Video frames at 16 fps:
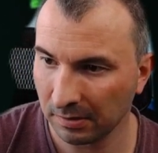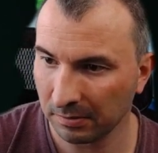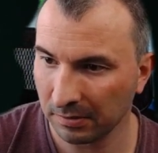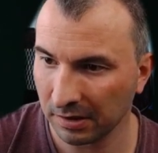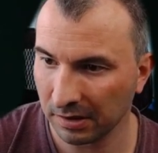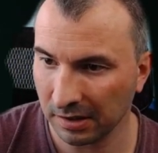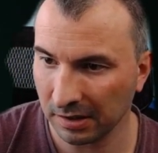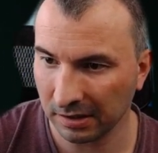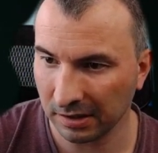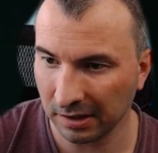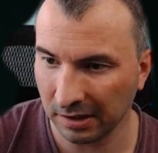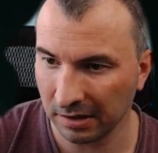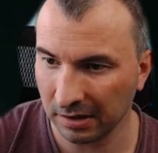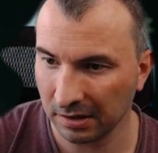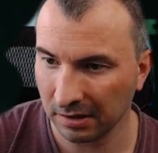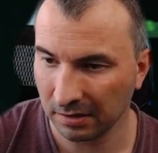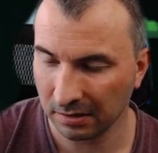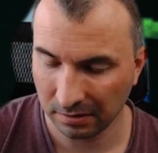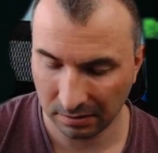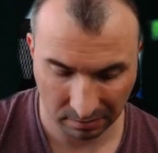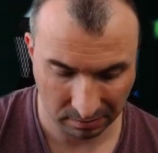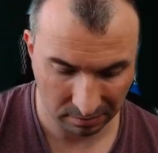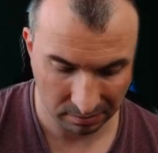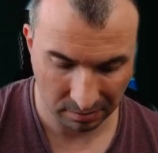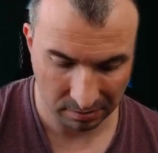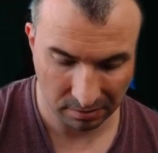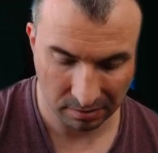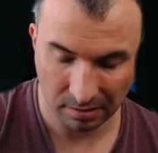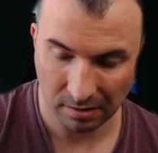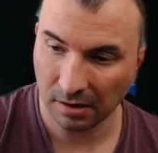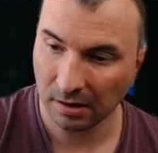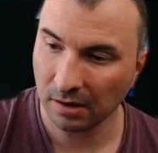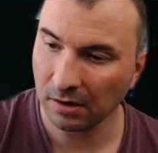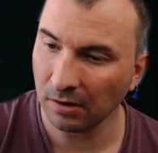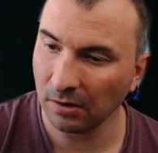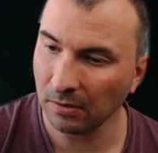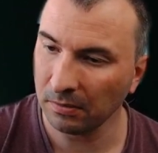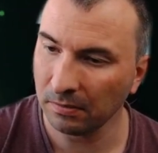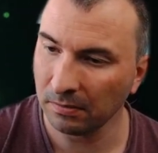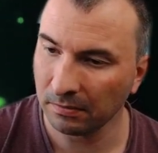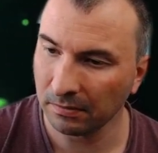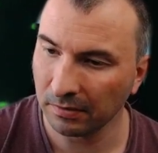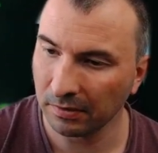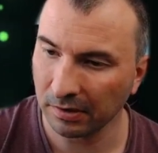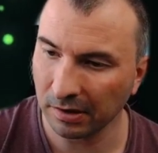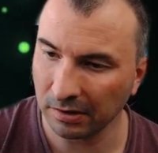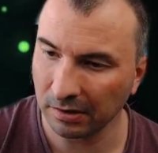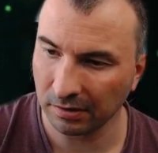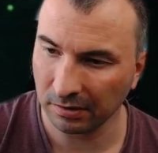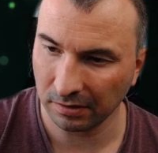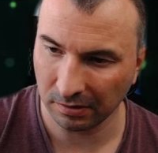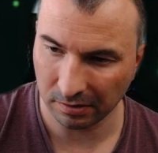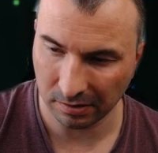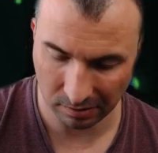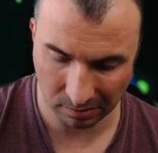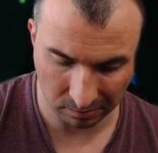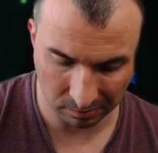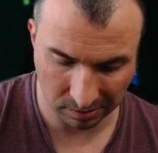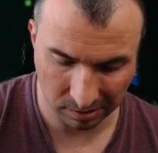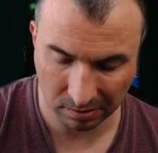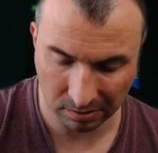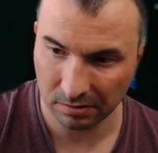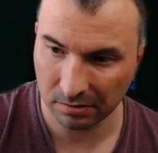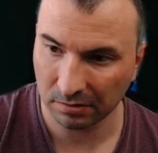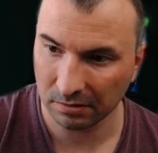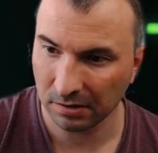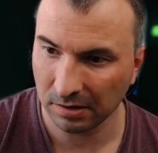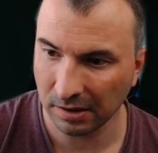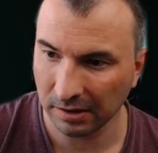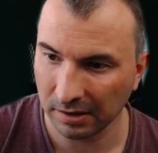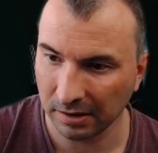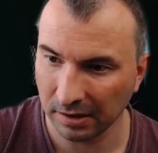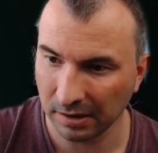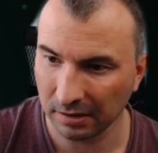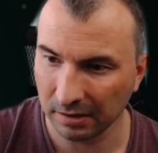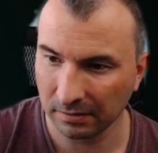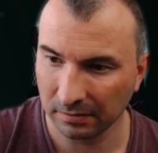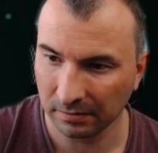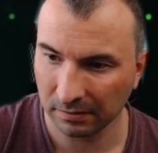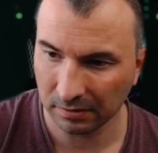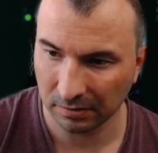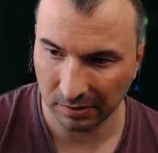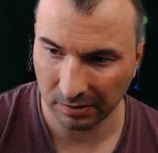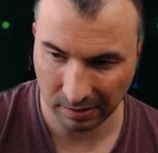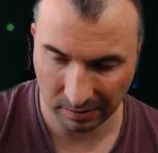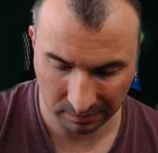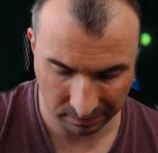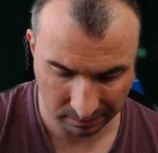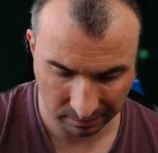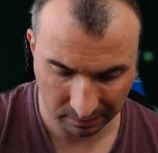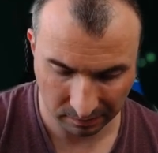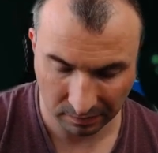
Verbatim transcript: something like this echo you can you can do it just like that sorry